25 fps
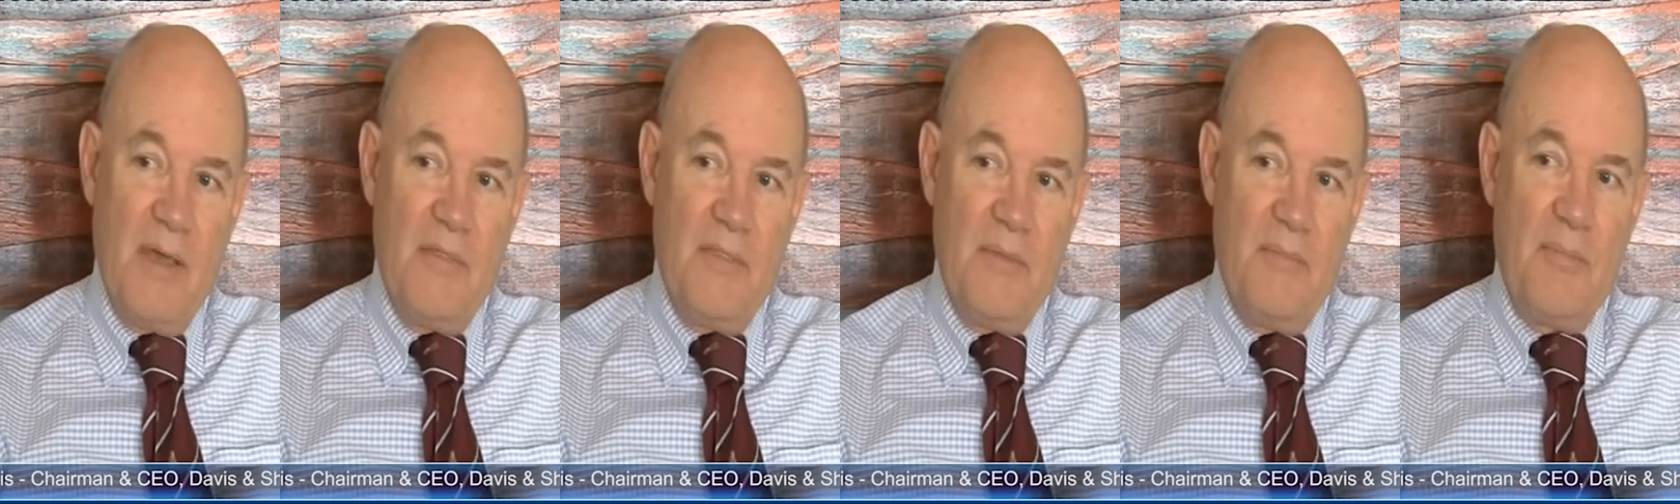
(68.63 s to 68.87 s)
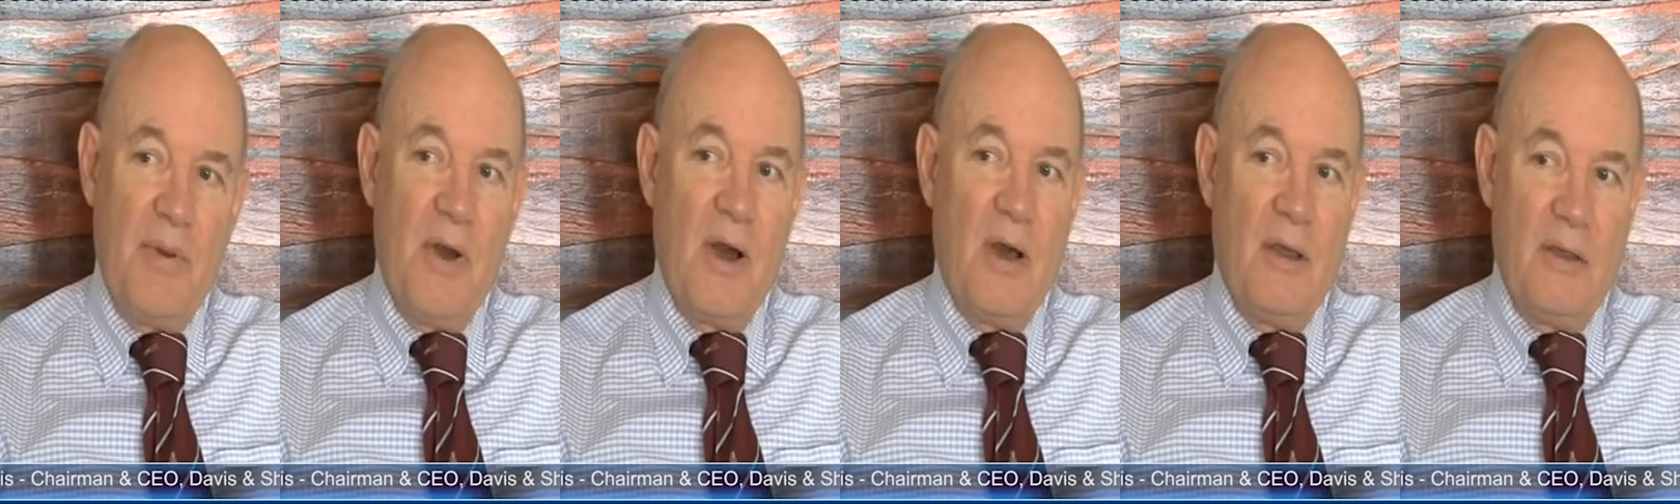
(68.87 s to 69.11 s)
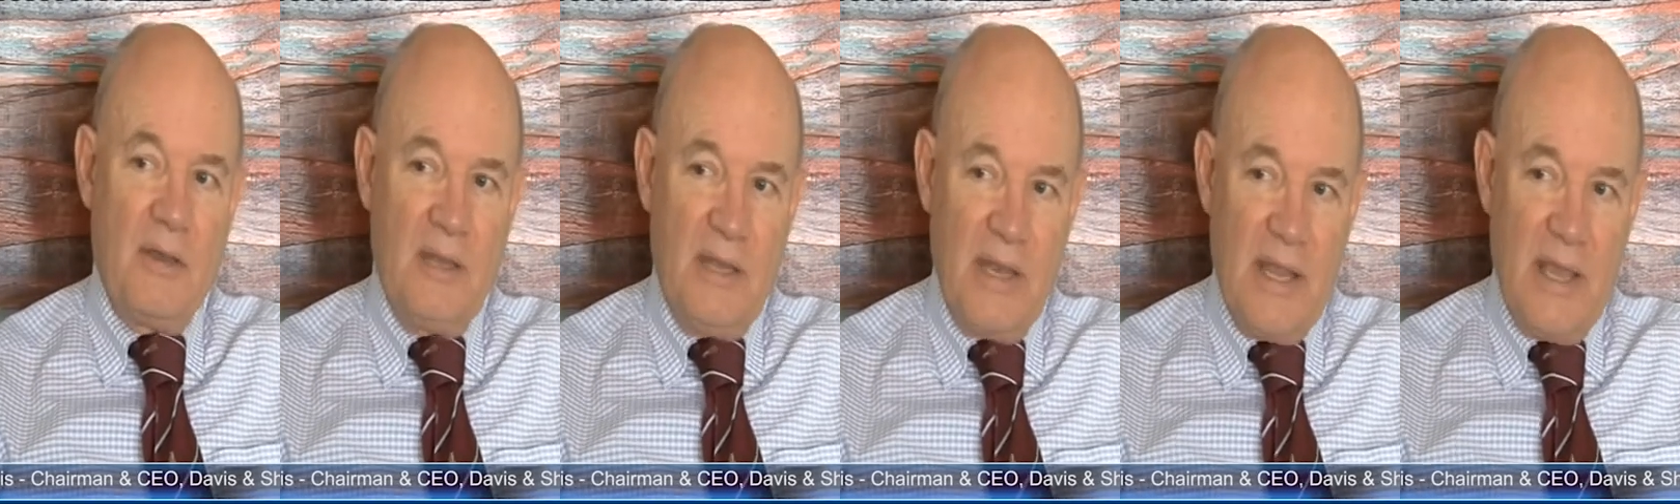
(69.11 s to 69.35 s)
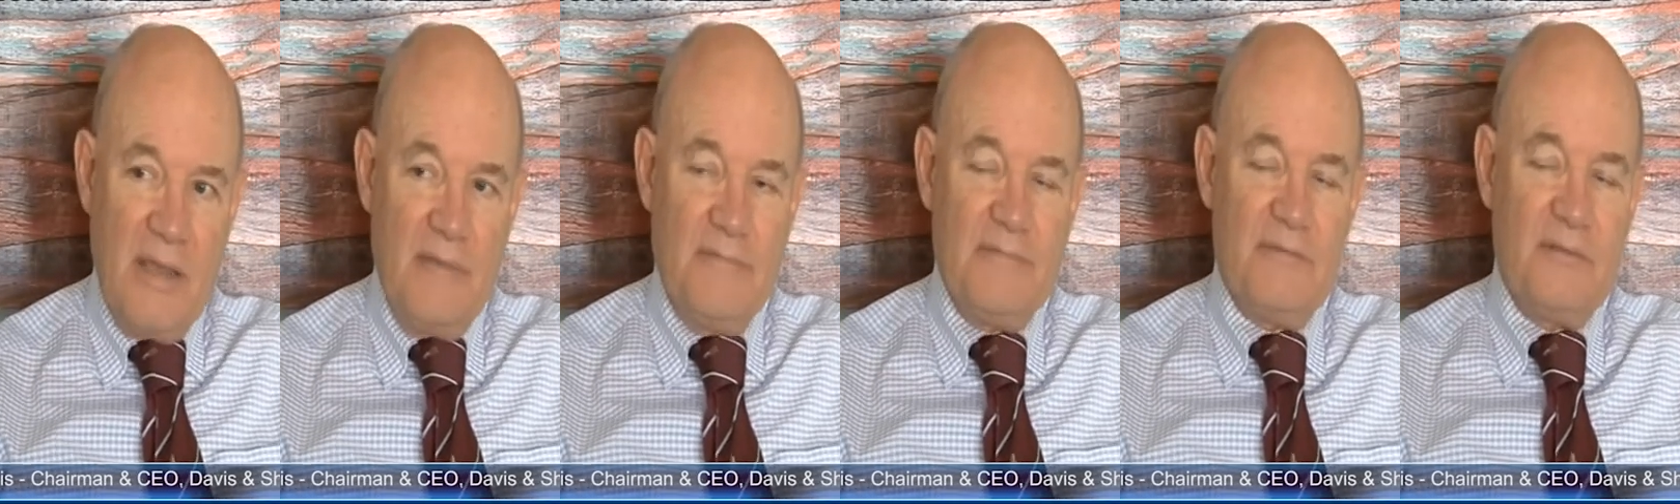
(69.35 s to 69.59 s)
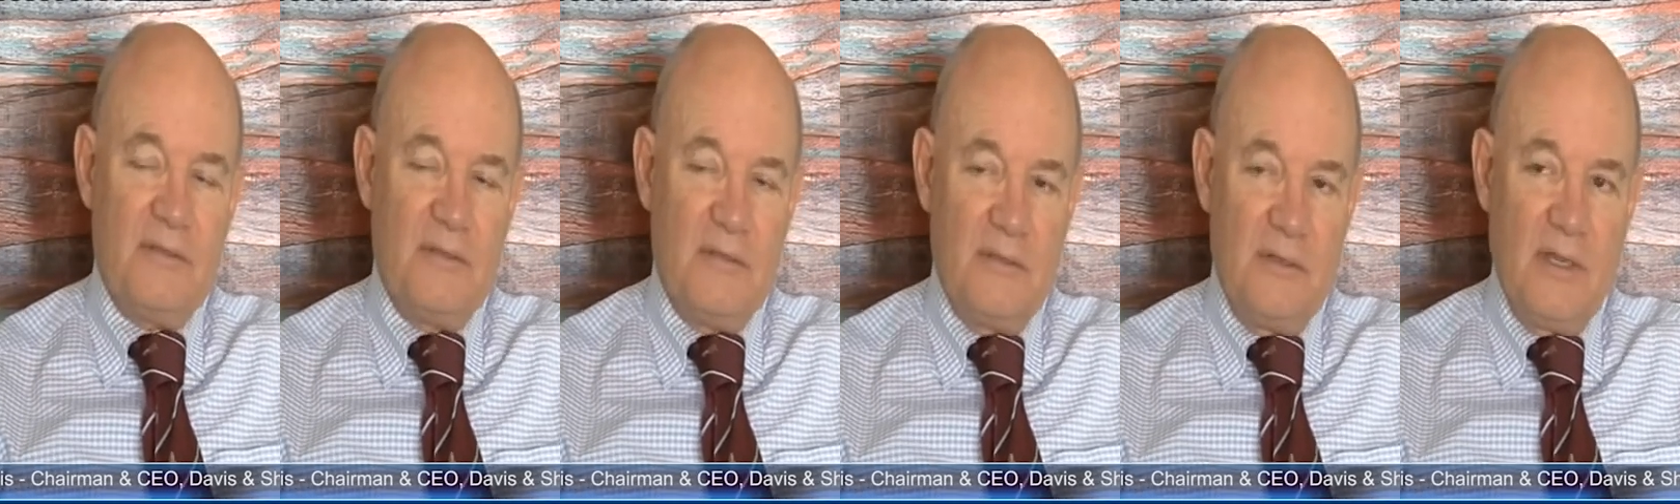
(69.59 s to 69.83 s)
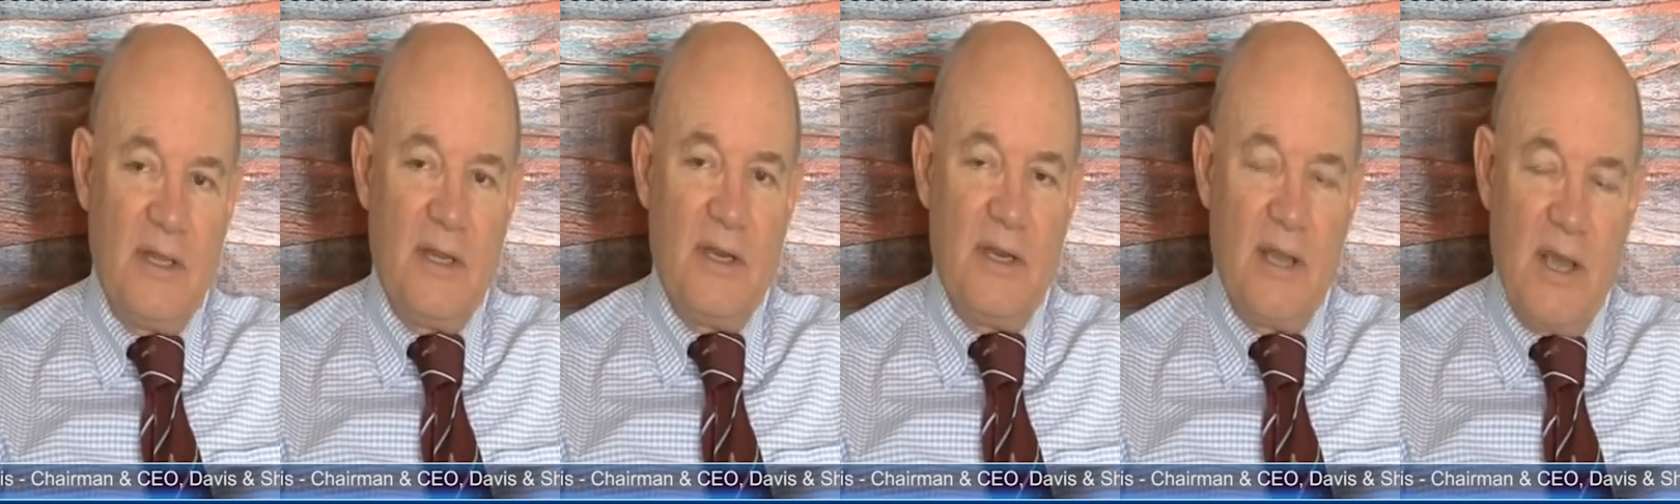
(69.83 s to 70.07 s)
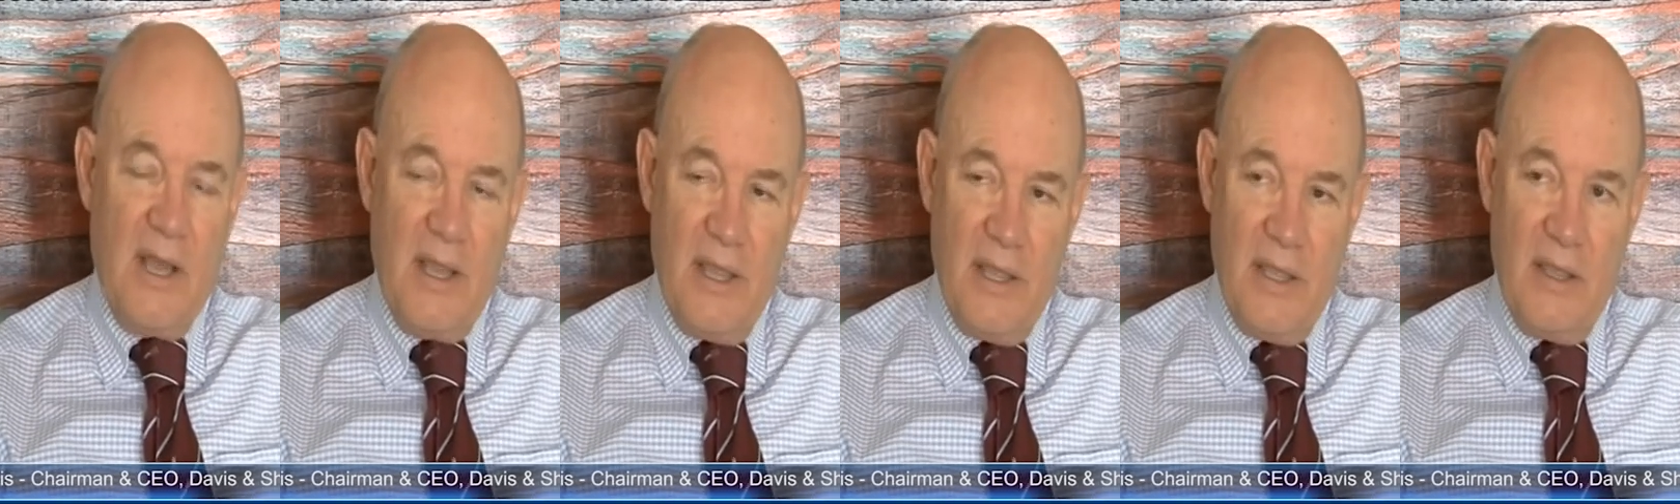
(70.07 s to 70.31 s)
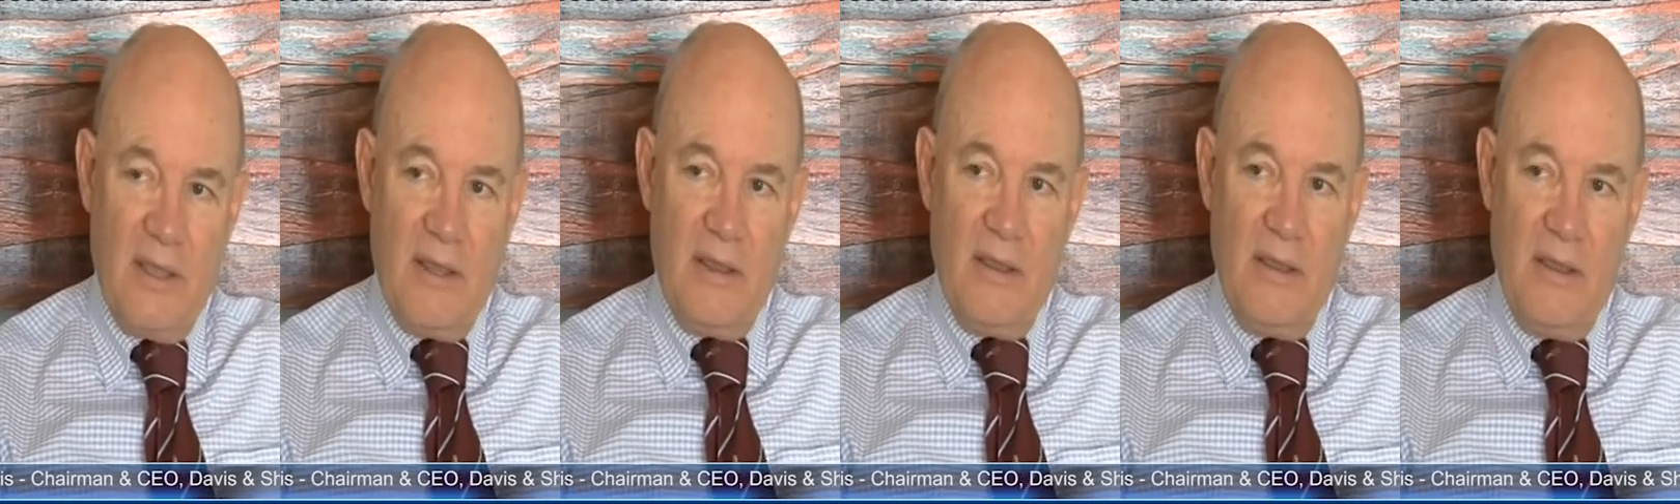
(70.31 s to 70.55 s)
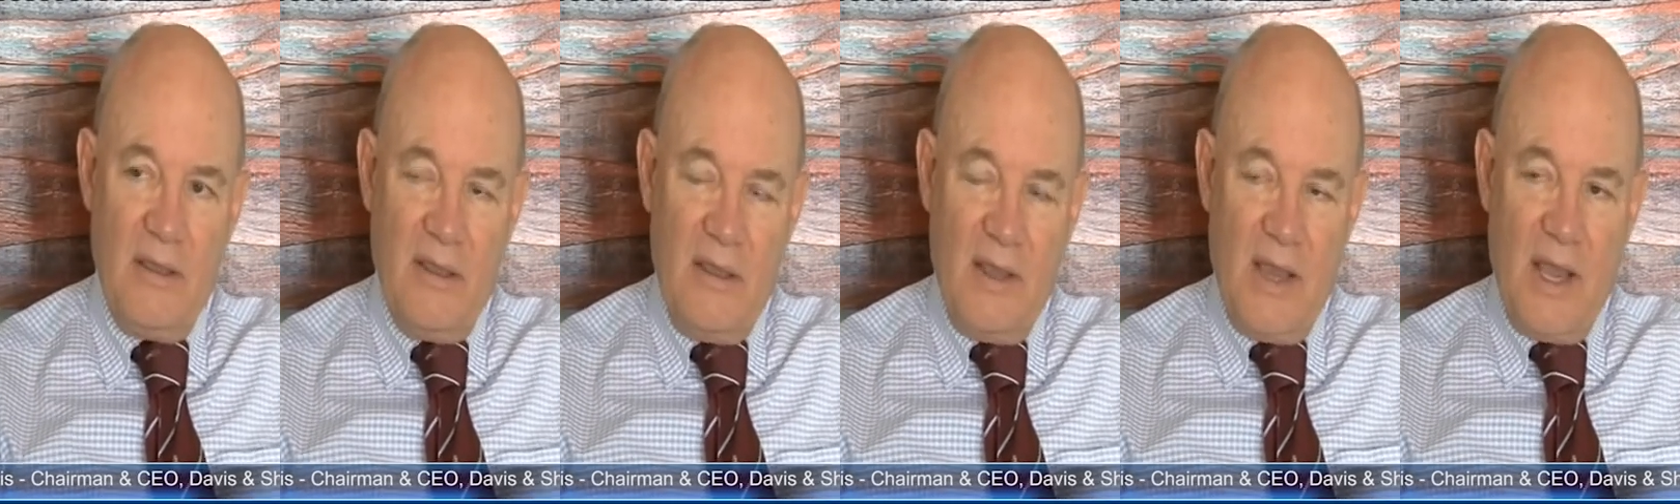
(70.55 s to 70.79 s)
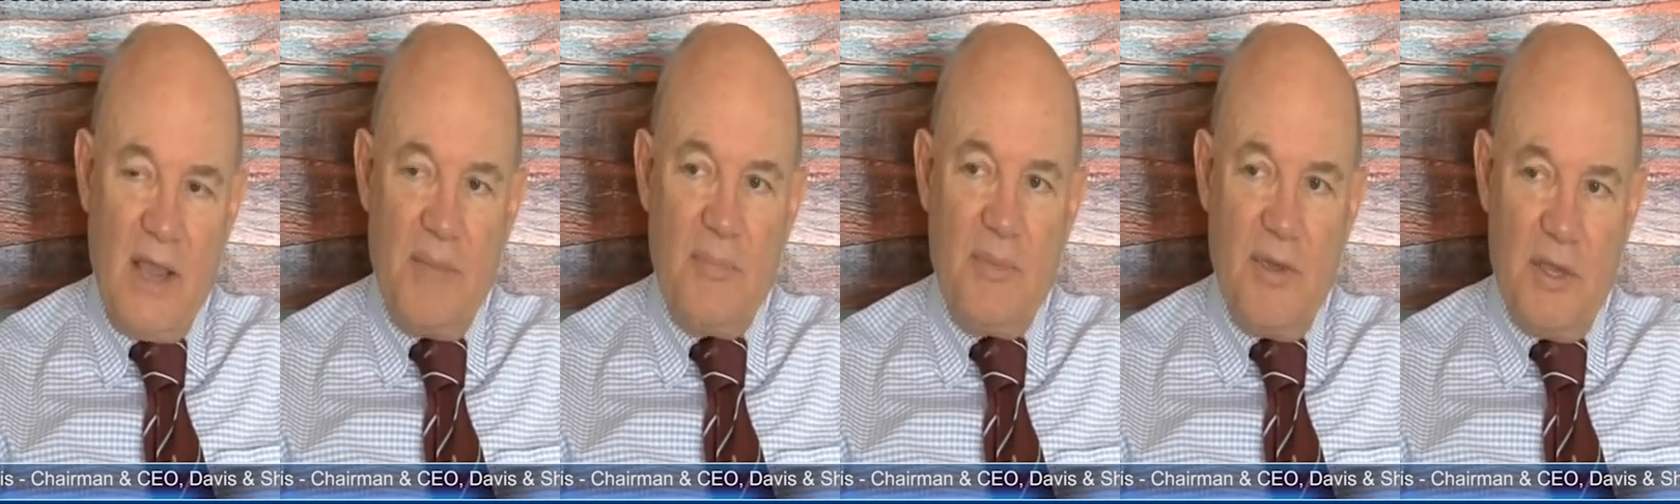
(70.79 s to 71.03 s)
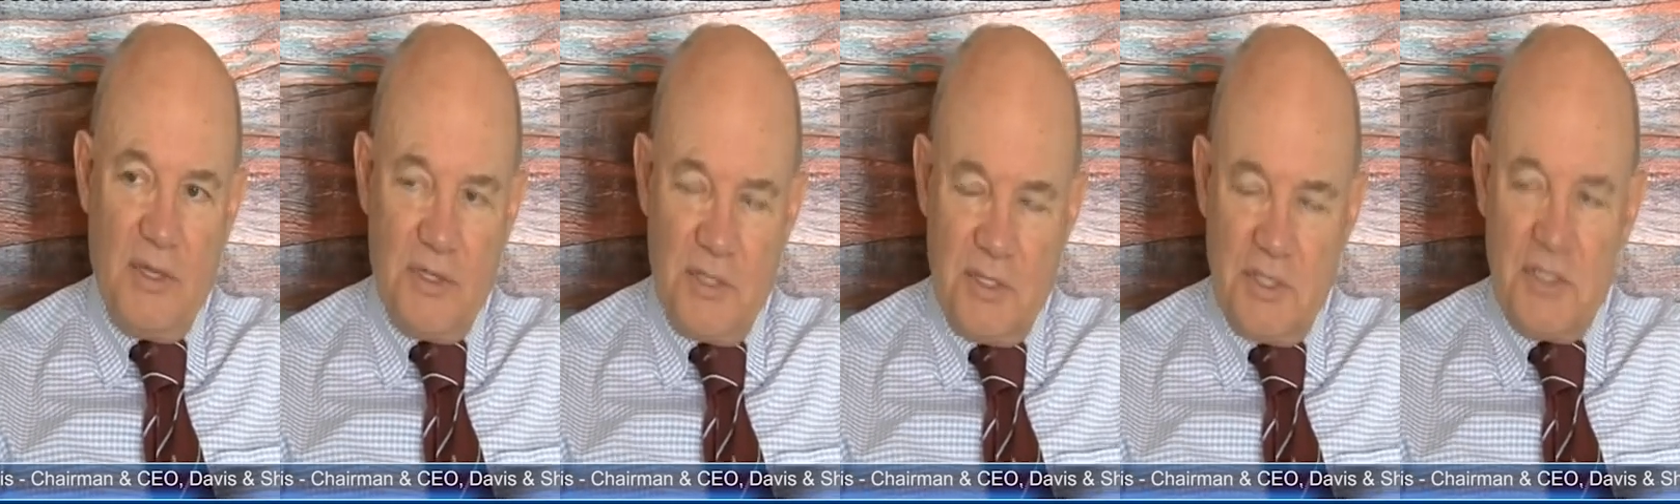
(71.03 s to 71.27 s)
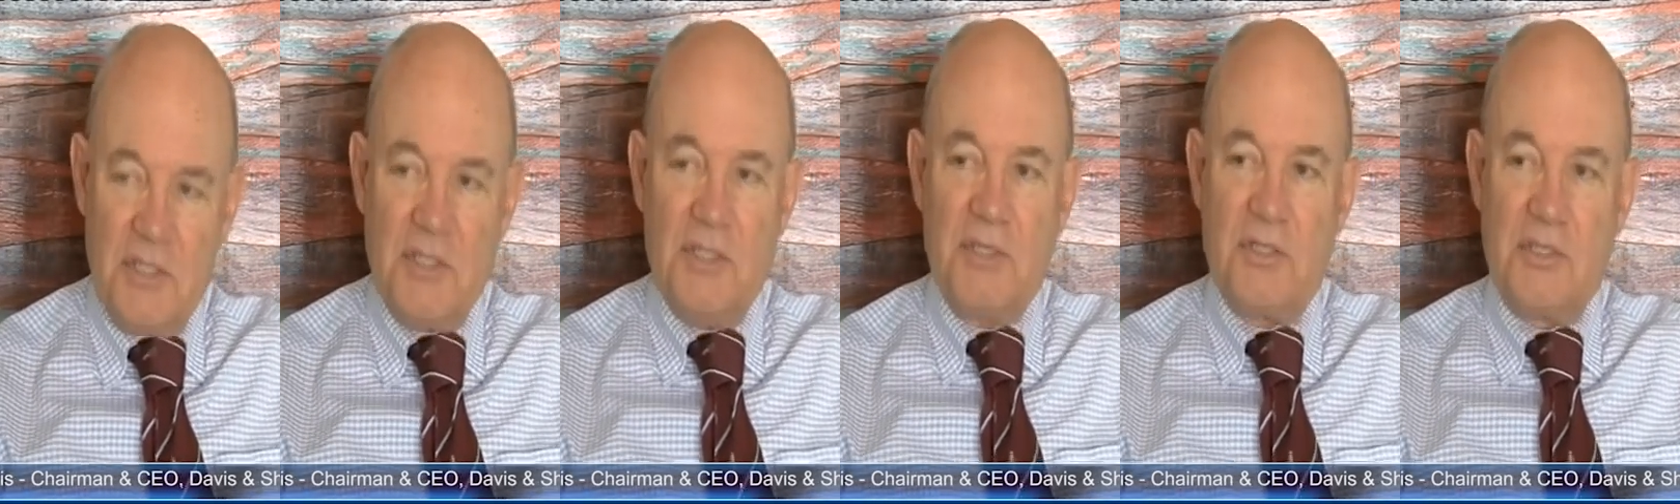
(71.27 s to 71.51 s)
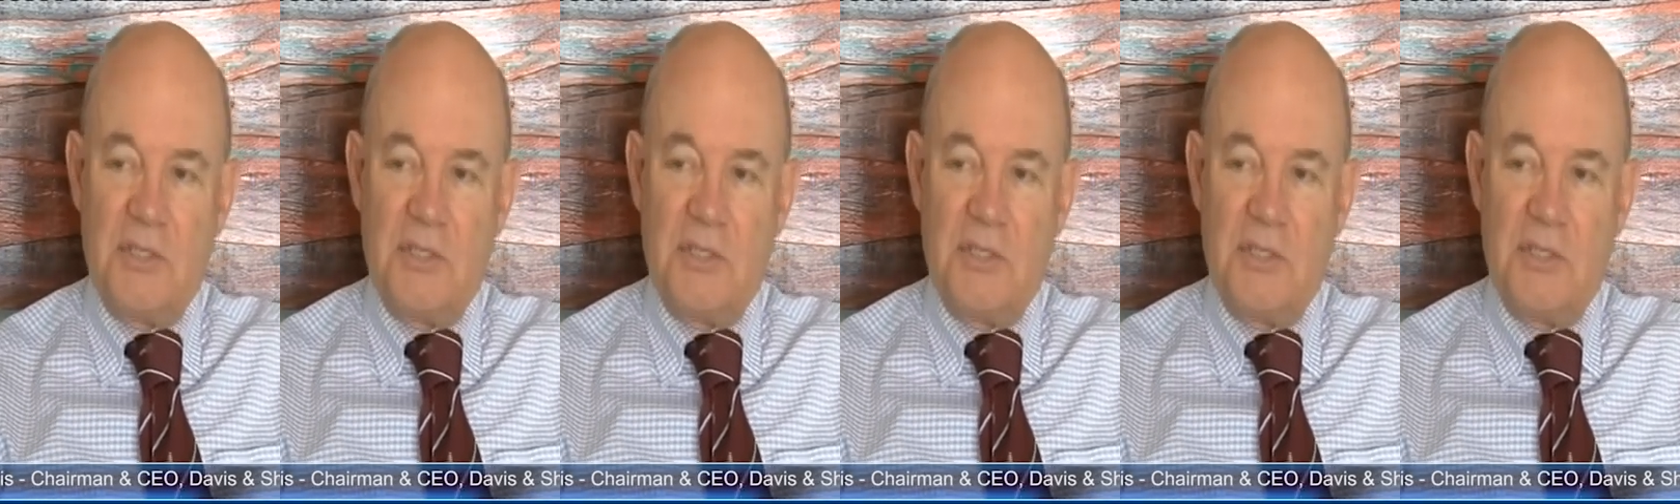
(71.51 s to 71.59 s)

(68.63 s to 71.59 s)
the partner left, and I purchased his